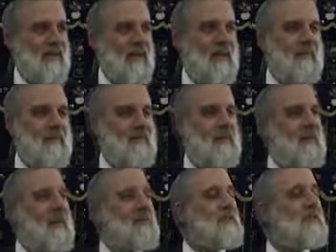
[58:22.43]
Yeah, but it
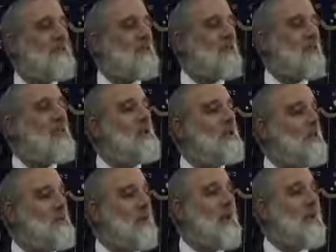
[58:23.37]
depends if he's
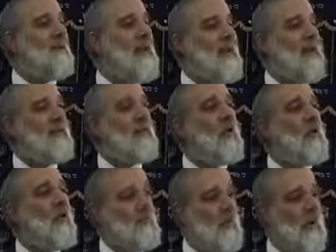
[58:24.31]
religious or not. He may not
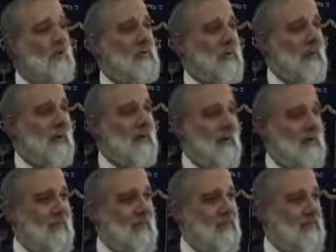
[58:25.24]
know what Baruch Dayan
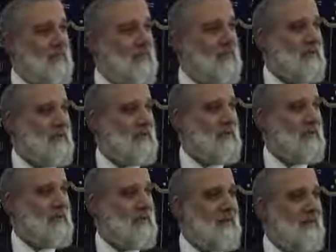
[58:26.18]
Emet is.
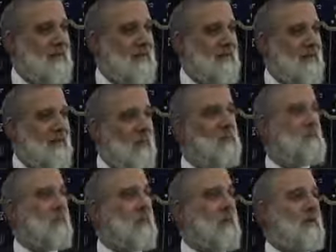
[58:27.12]
Uh. Right? What's
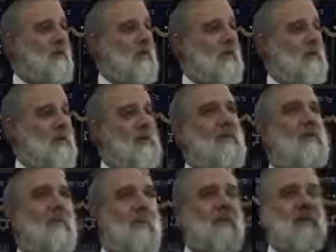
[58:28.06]
Baruch Dayan Emet?
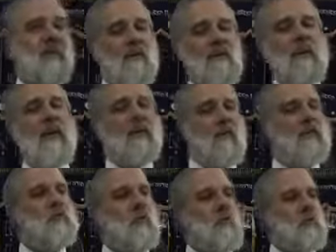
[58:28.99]
God
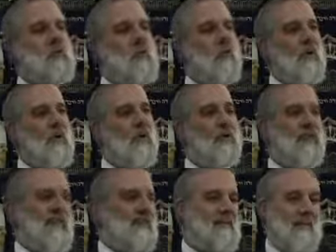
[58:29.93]
knows what he's doing.
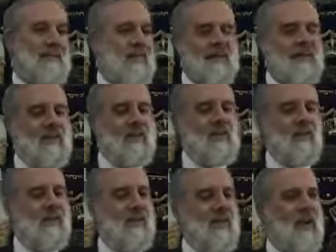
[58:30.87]
That, that's a,
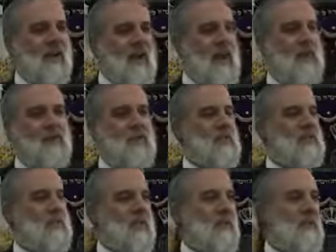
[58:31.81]
a guy who's a
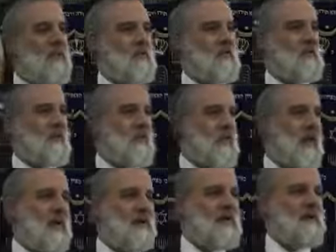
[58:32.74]
secular Jew. If you
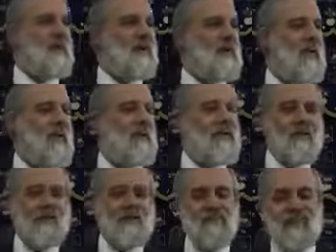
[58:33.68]
tell him something like that, is,